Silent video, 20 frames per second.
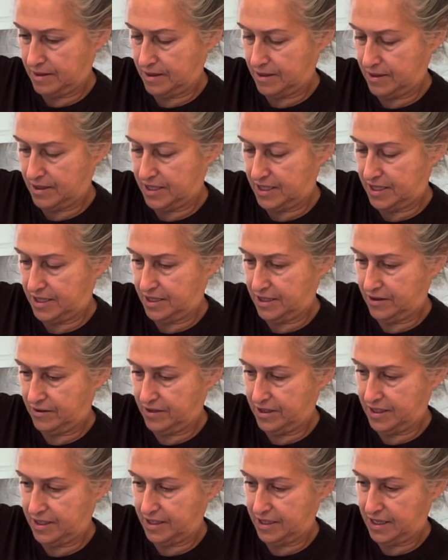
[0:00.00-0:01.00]

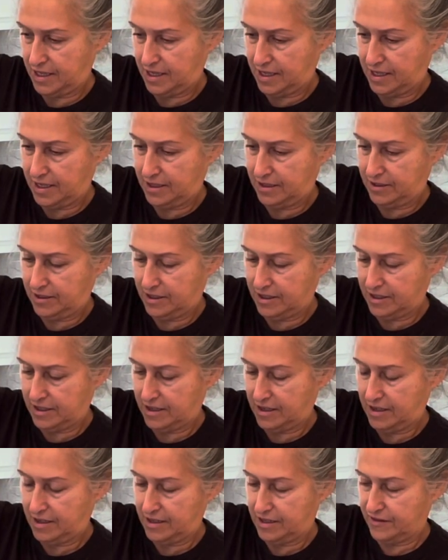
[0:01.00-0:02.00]
Seriously, I could
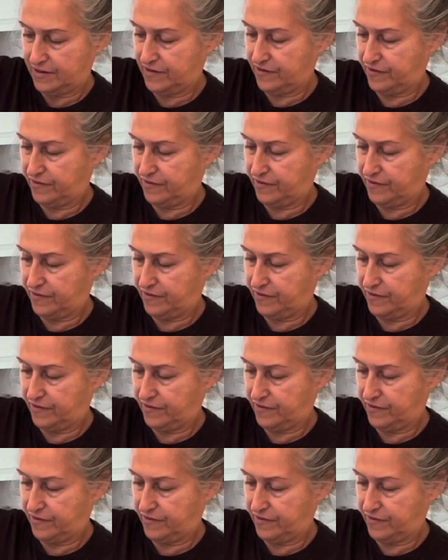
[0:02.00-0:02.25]
not have